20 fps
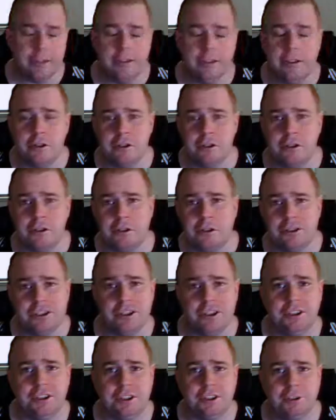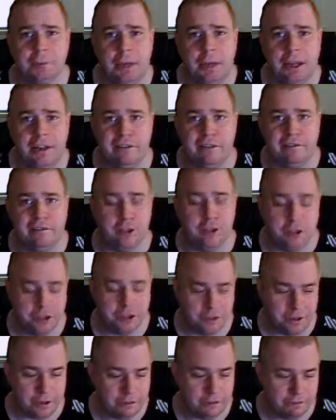to introduce this as my
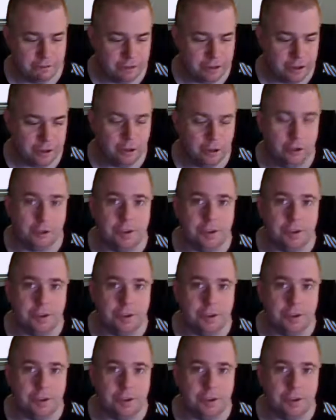first video.